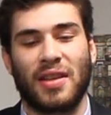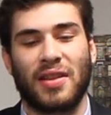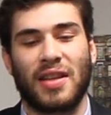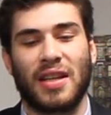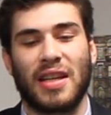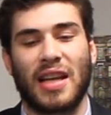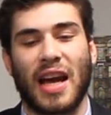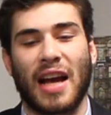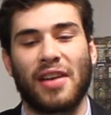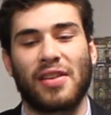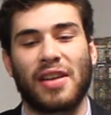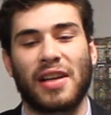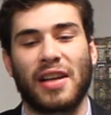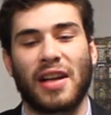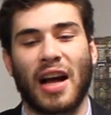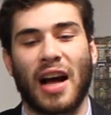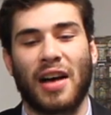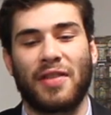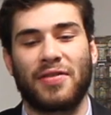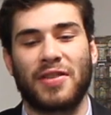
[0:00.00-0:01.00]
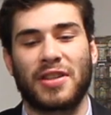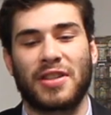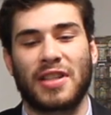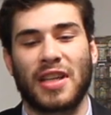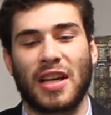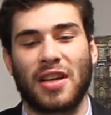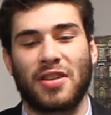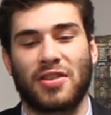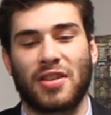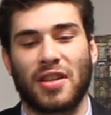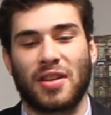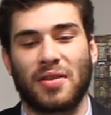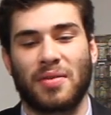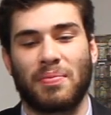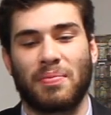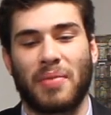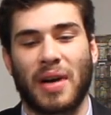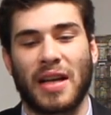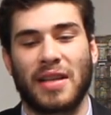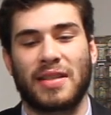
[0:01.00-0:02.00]
The Dangling Conversation
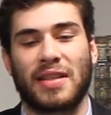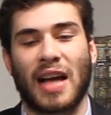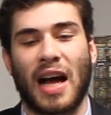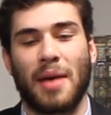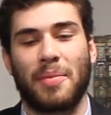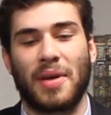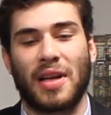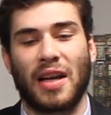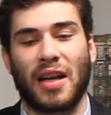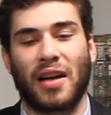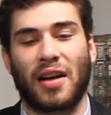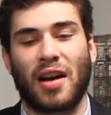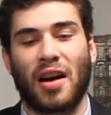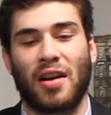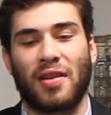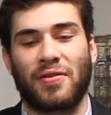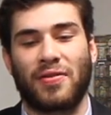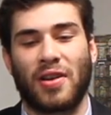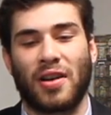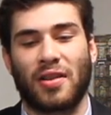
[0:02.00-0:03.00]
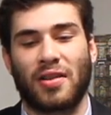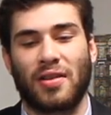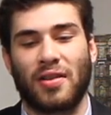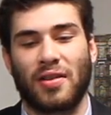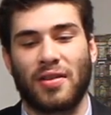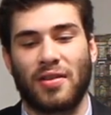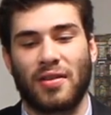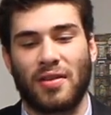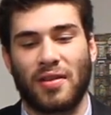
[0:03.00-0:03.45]
by Simon and Garfunkel.